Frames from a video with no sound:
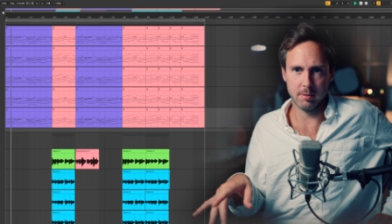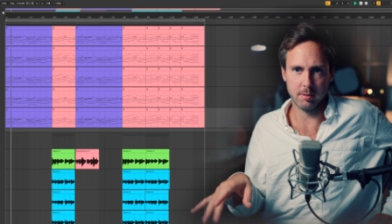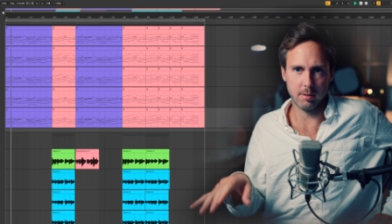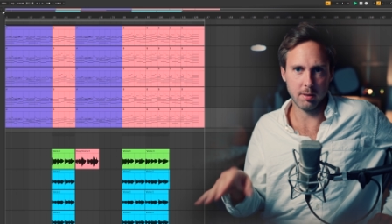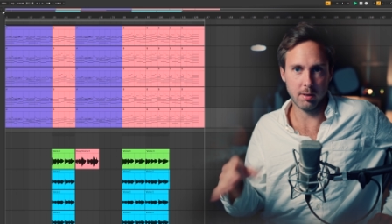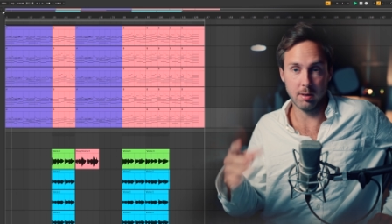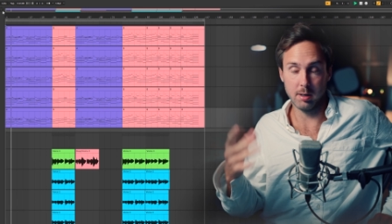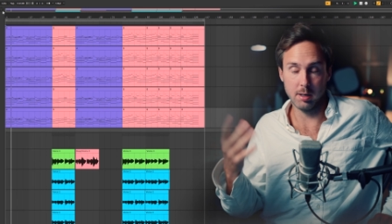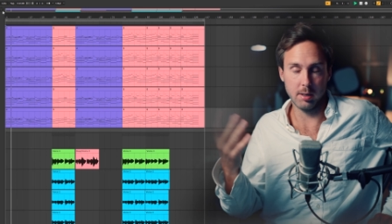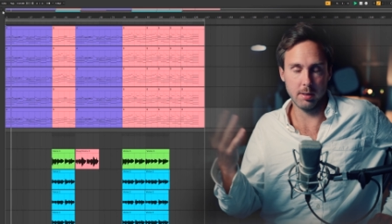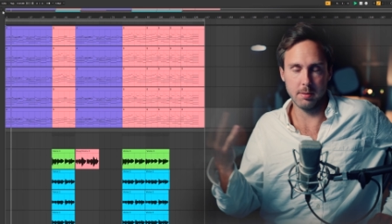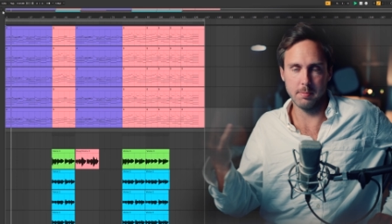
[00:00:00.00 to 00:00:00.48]

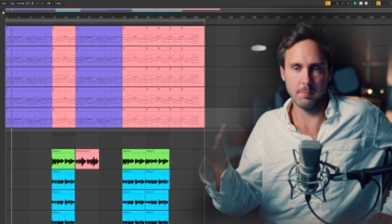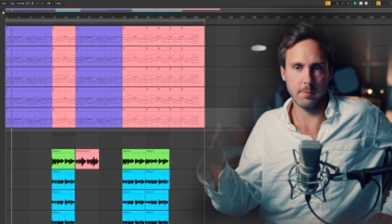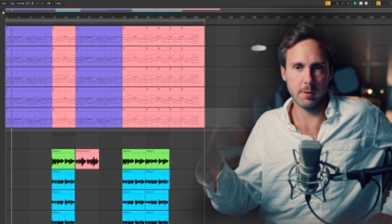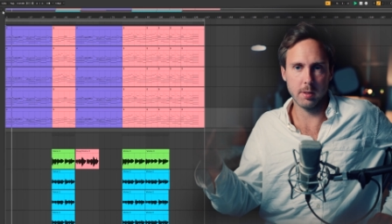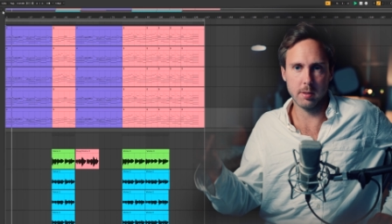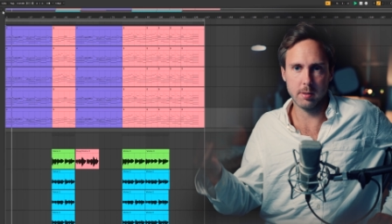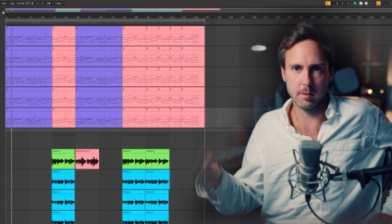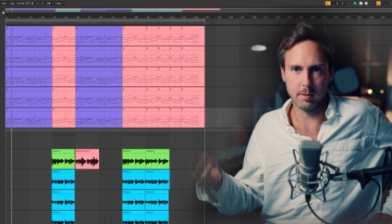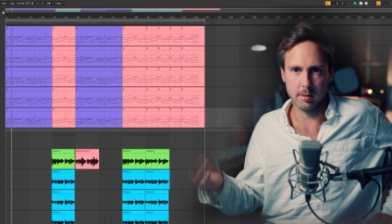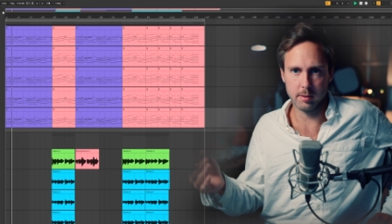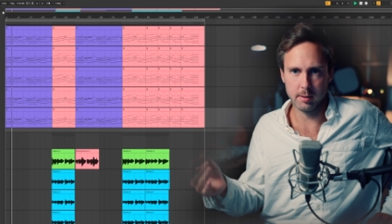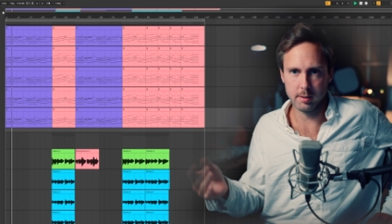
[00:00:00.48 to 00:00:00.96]
or the
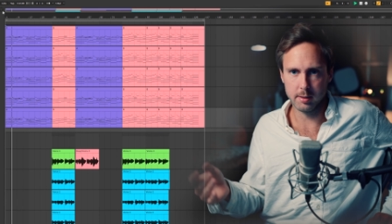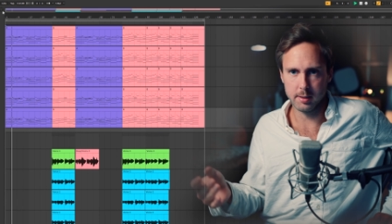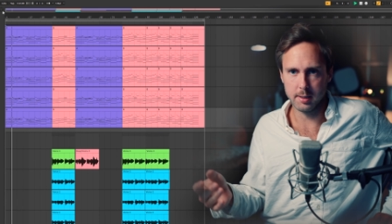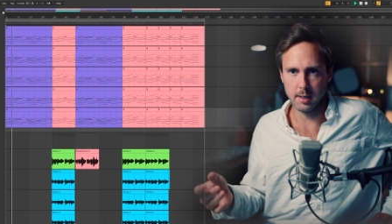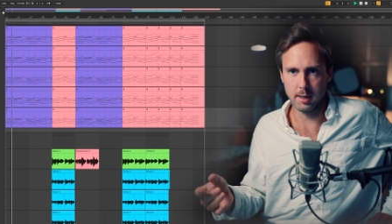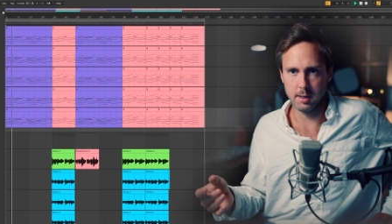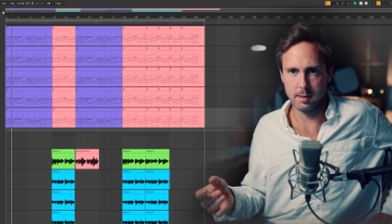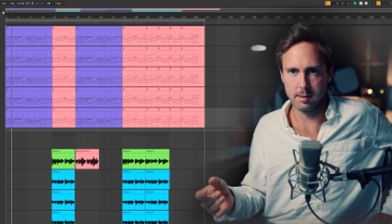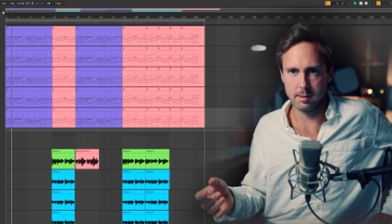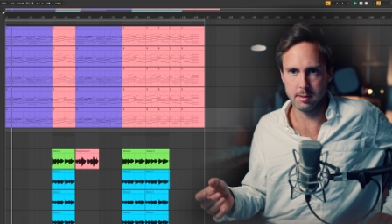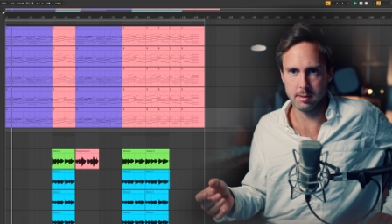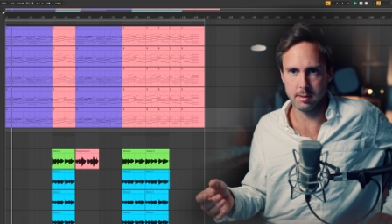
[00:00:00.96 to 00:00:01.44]

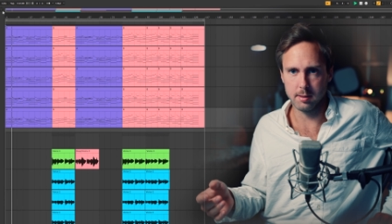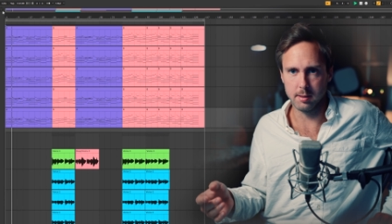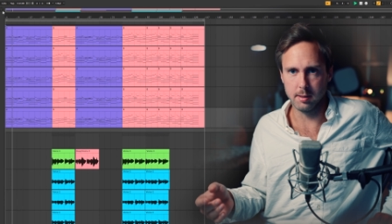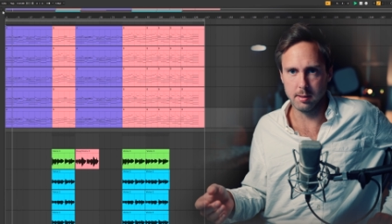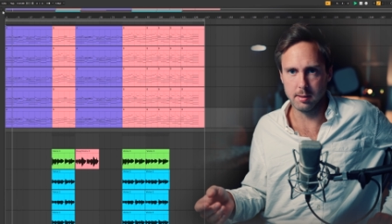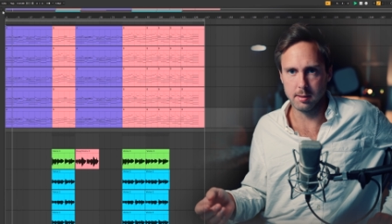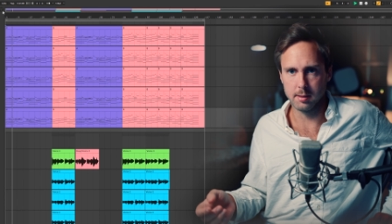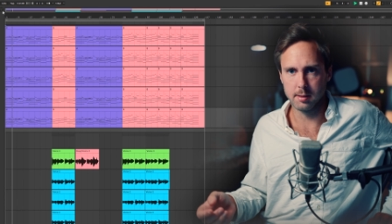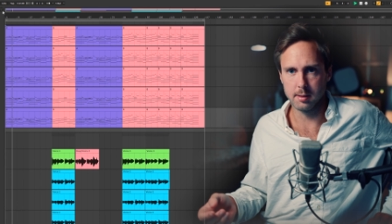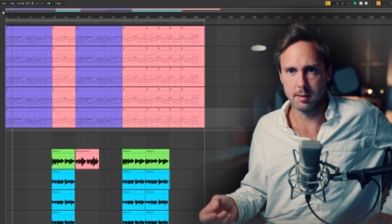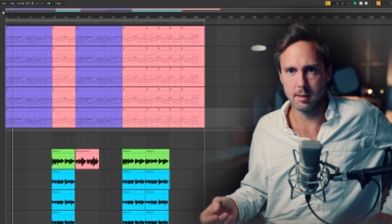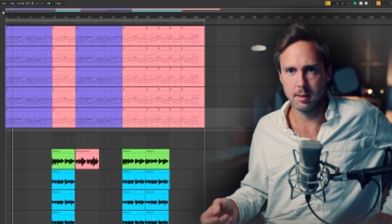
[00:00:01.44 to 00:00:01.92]

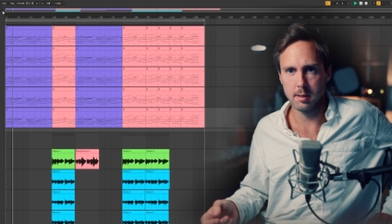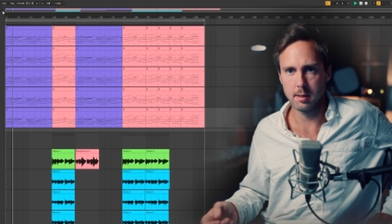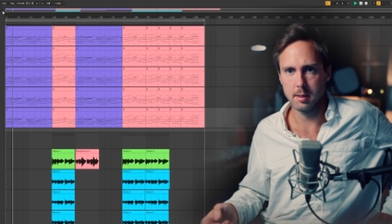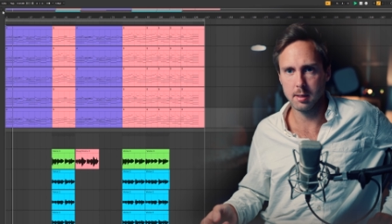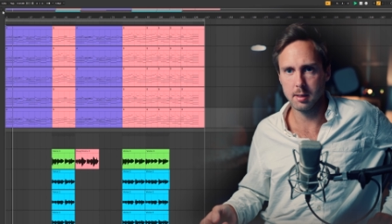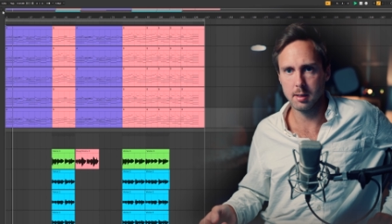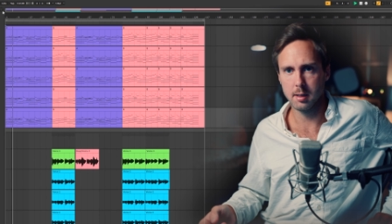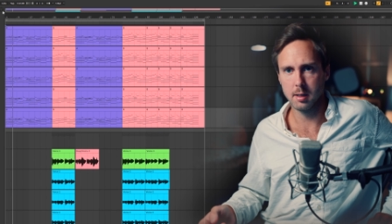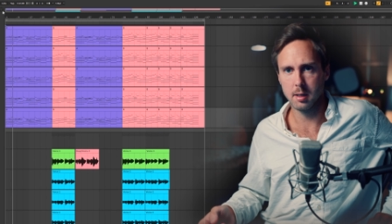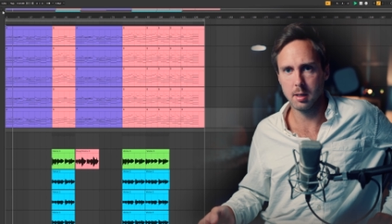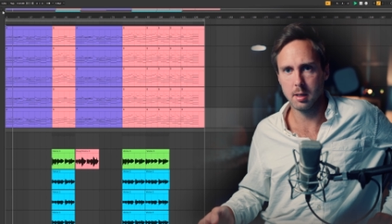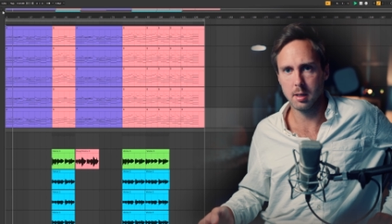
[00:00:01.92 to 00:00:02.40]
synthesizers.
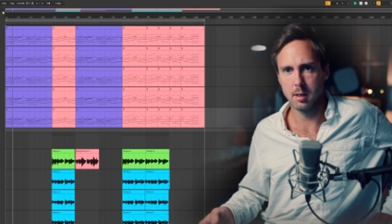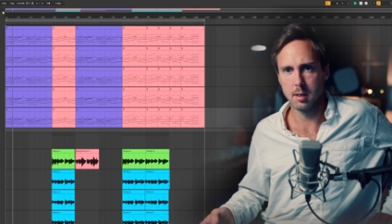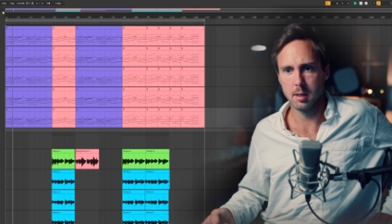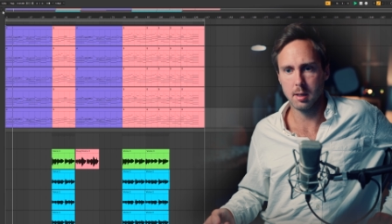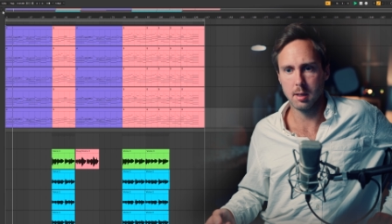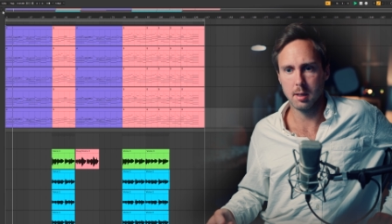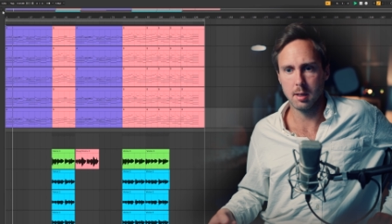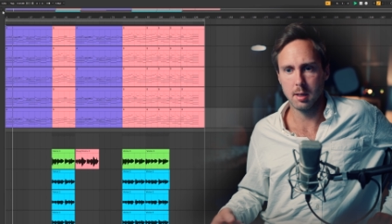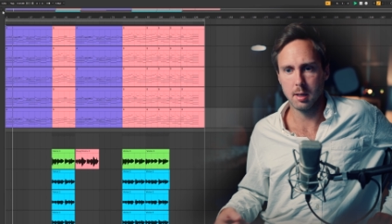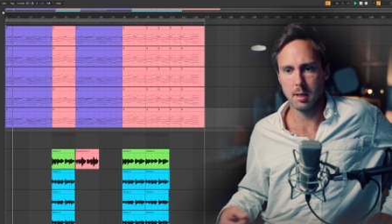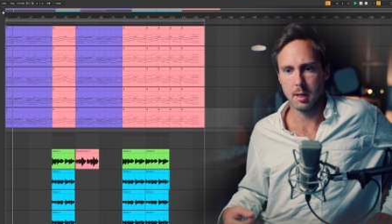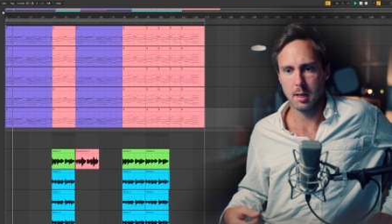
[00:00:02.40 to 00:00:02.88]

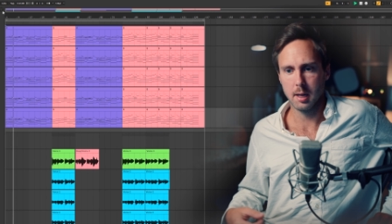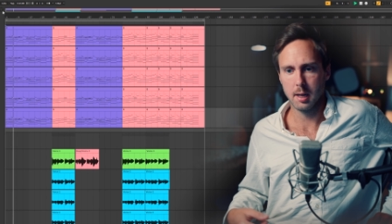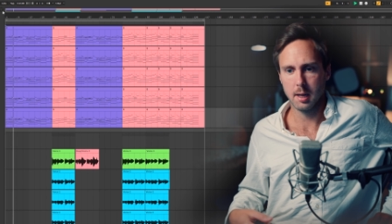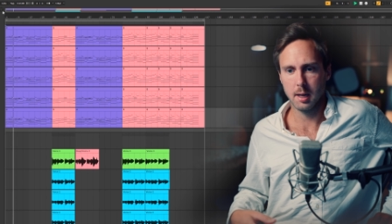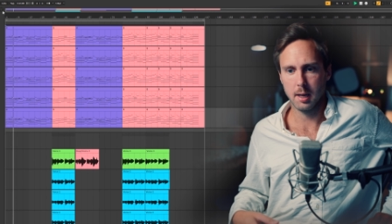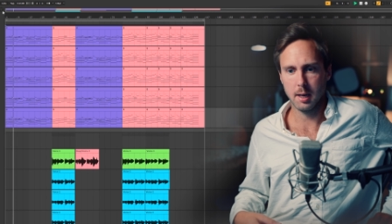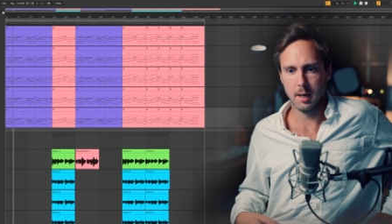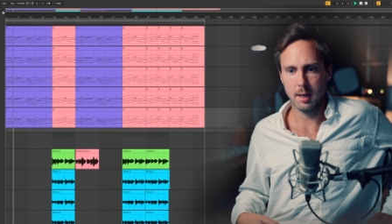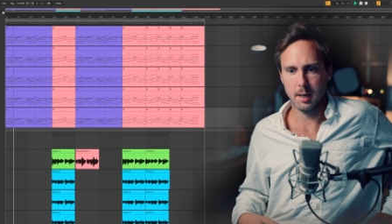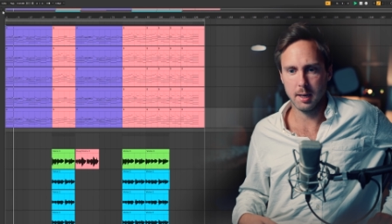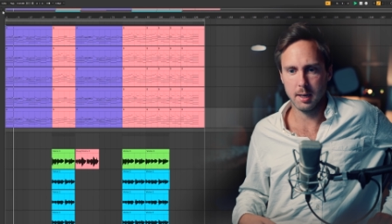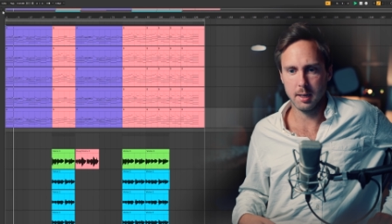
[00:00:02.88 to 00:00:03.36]

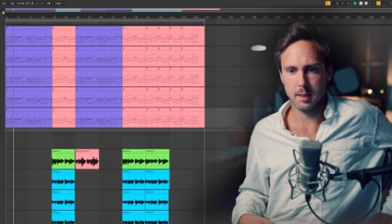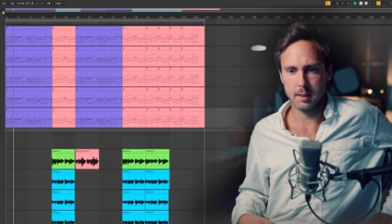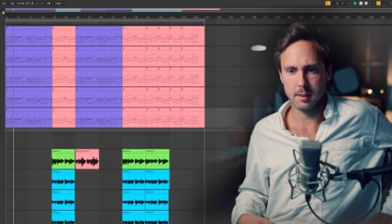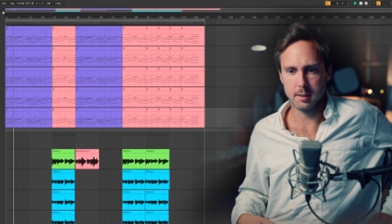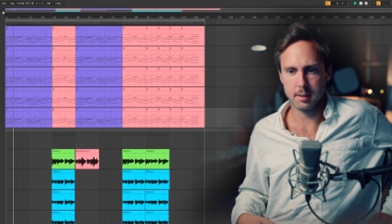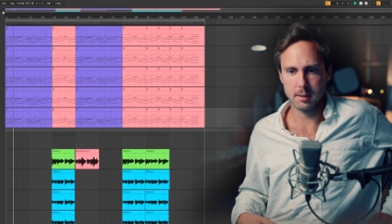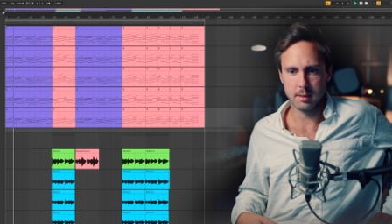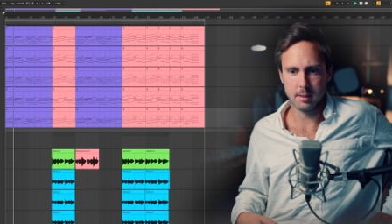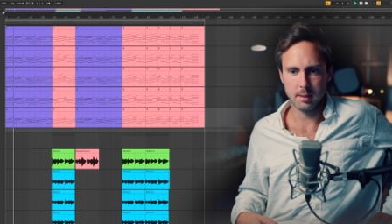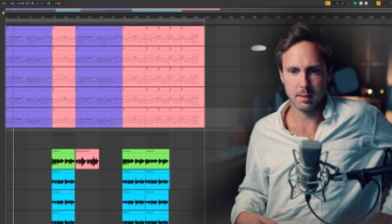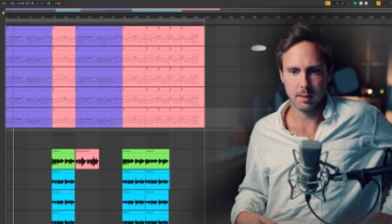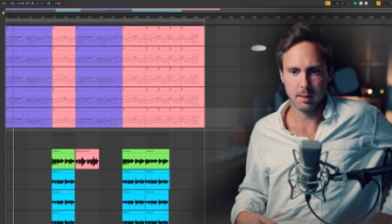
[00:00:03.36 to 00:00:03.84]

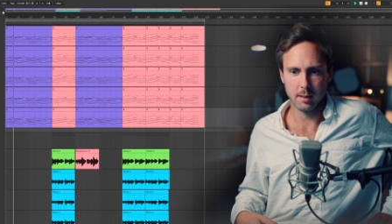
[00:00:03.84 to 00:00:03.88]
And